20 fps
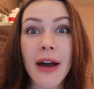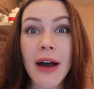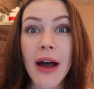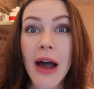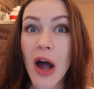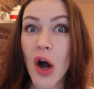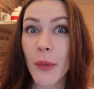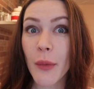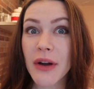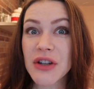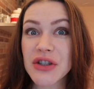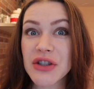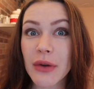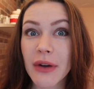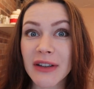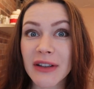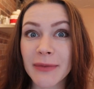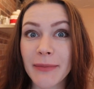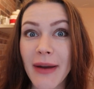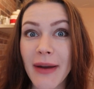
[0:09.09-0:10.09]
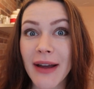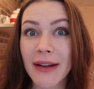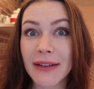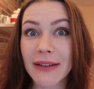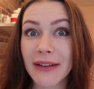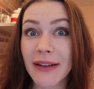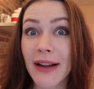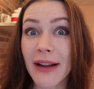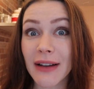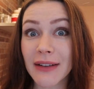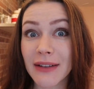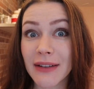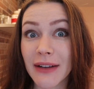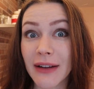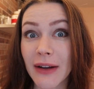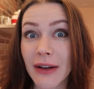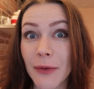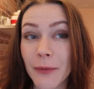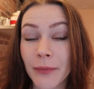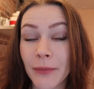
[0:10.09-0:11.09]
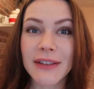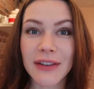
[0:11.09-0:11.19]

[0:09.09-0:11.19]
how much do I spend in Helsinki.